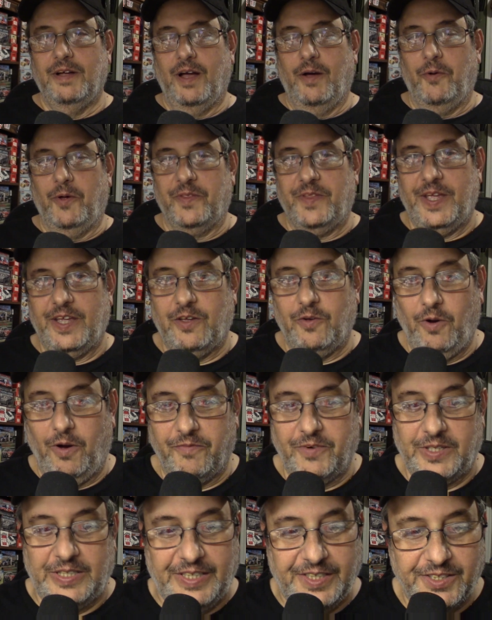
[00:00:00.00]
I want to thank you all
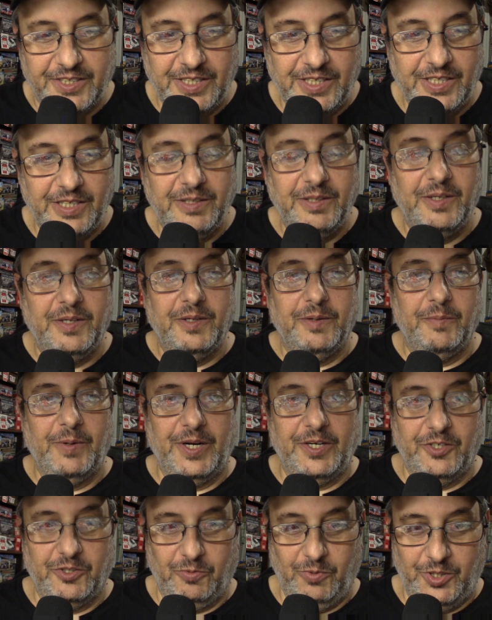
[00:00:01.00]
for listening,
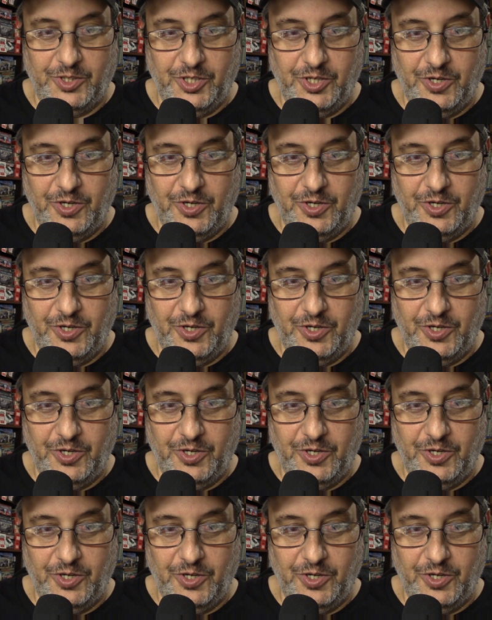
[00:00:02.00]
but I just want